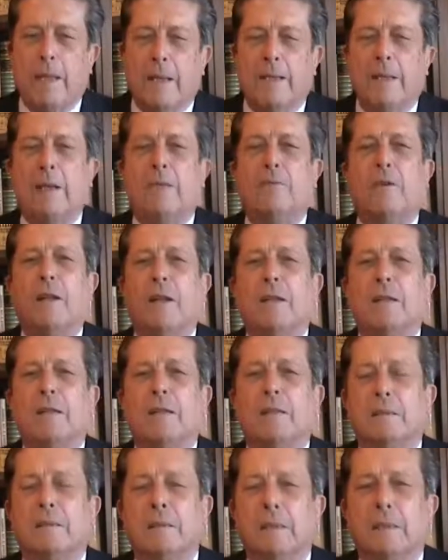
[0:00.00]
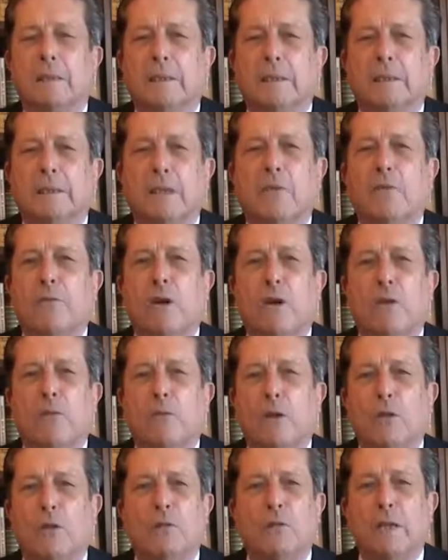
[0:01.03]
Dear friends, therefore
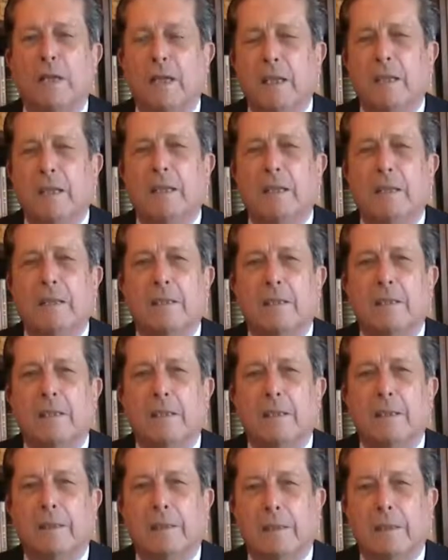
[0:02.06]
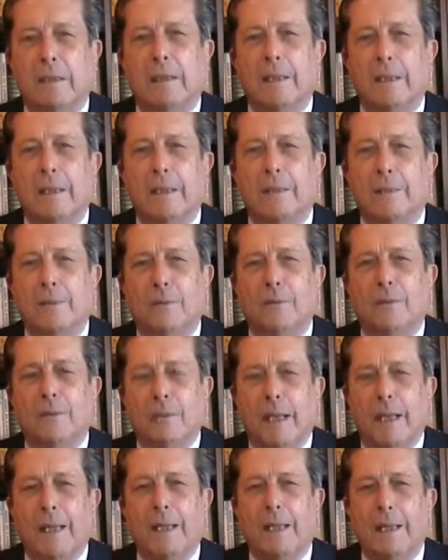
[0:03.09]
what we need is really
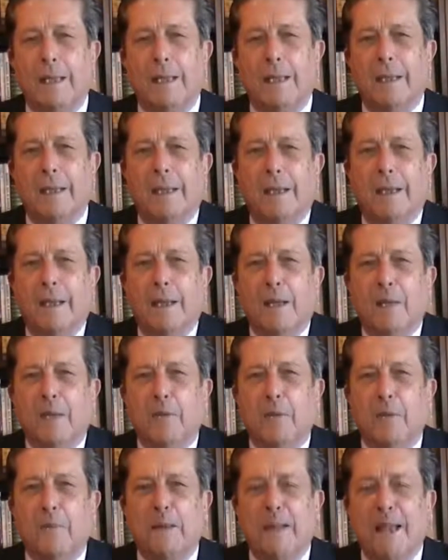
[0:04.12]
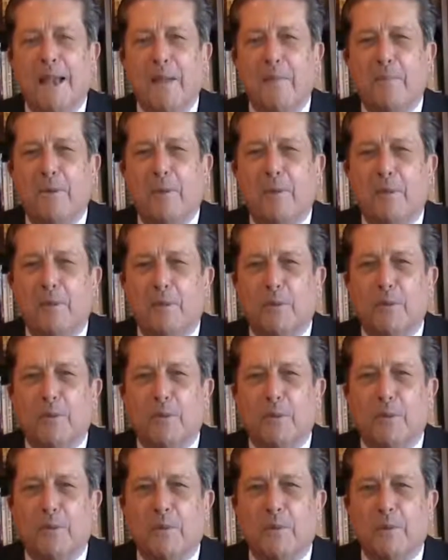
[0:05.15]
today to be able
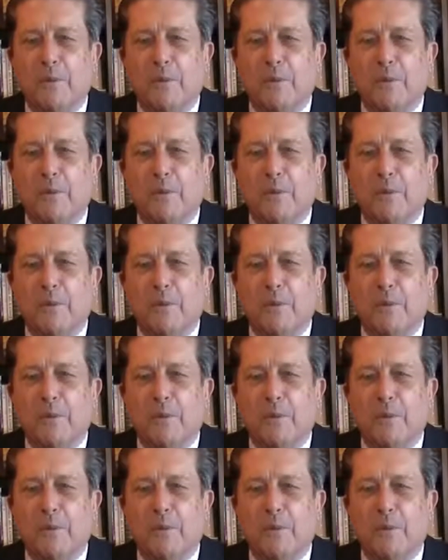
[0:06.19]
to